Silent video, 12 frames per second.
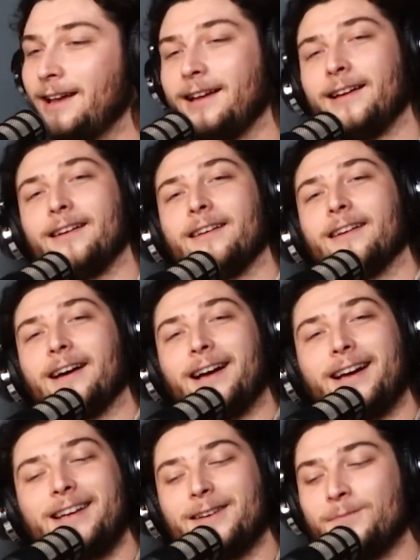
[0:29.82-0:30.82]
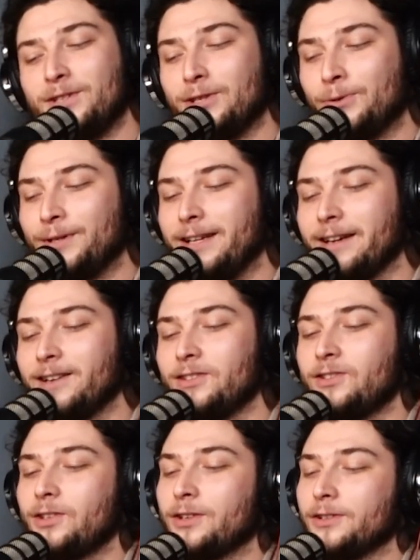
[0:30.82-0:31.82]
doing? I am doing
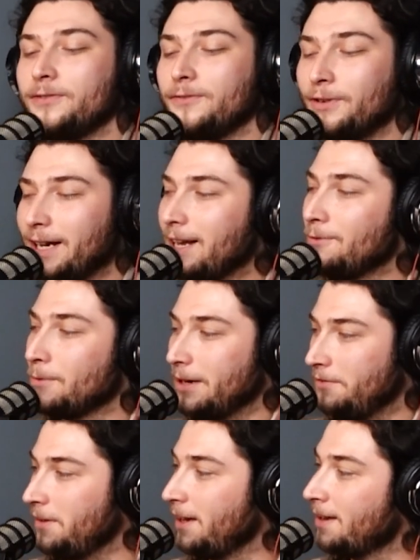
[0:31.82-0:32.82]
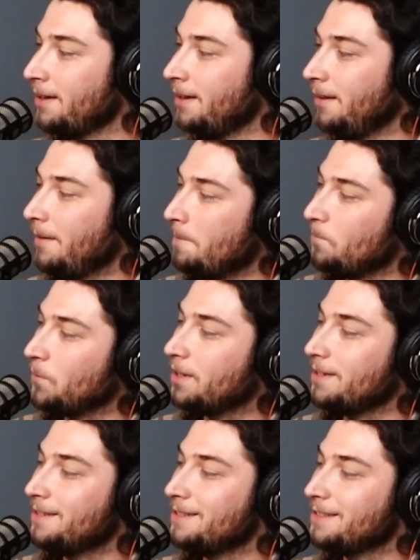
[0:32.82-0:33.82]
terfrickin' rific
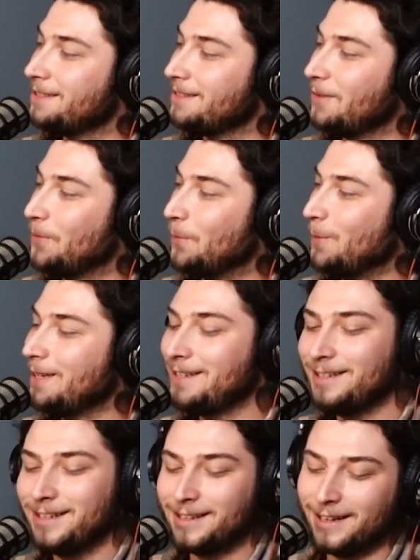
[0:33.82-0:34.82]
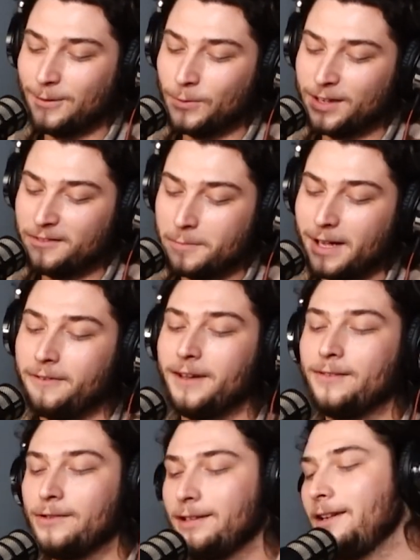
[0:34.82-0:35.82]
because we got one of my
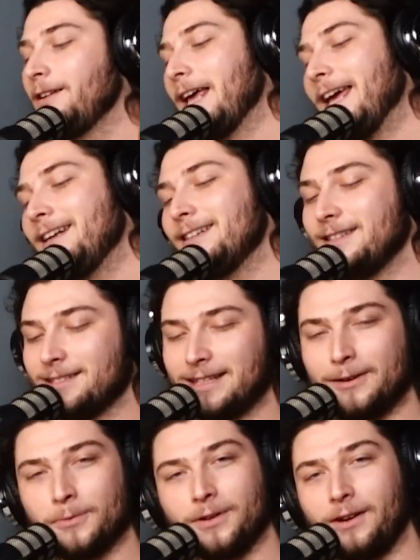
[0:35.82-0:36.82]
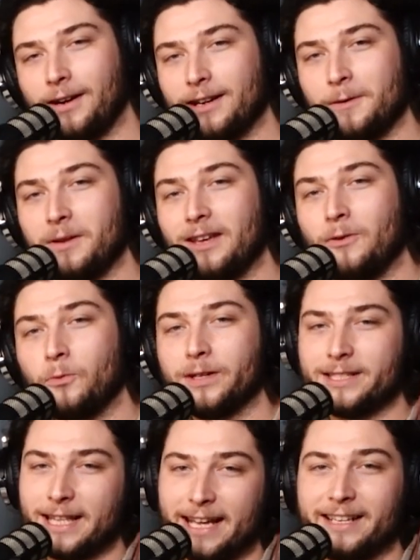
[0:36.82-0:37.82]
favorite little candies that we're going to be
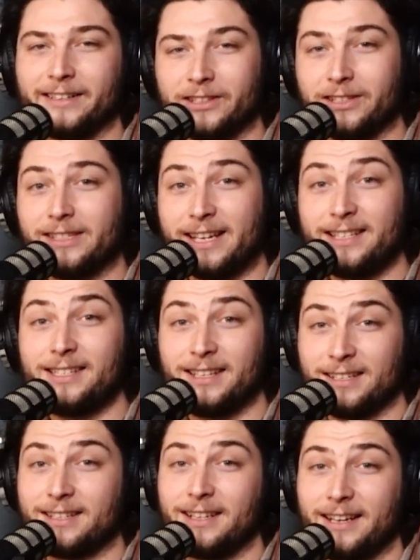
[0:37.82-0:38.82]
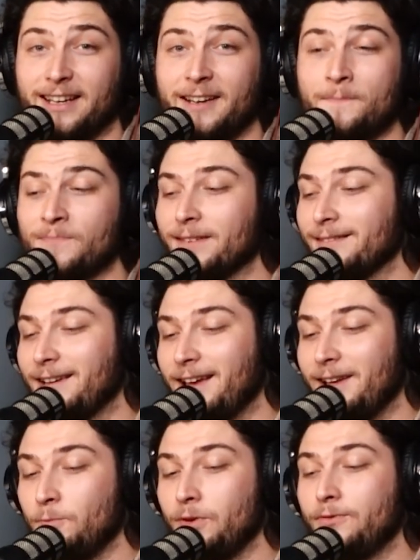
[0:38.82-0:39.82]
Was That in Good Tasting today.
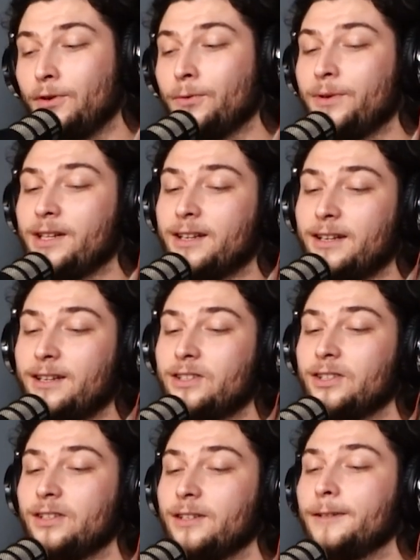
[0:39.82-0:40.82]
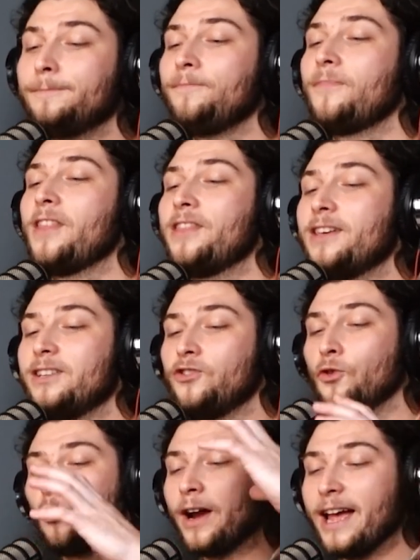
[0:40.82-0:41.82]
And before we get into the
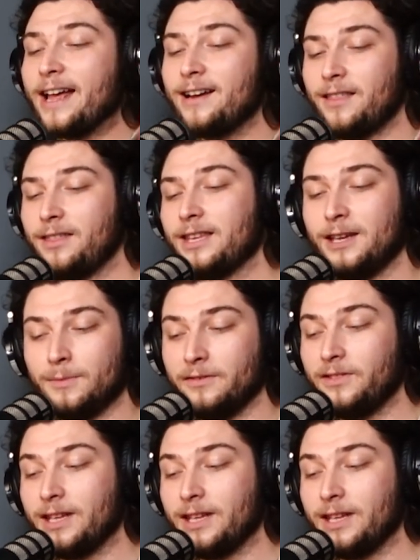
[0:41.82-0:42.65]
grand theme of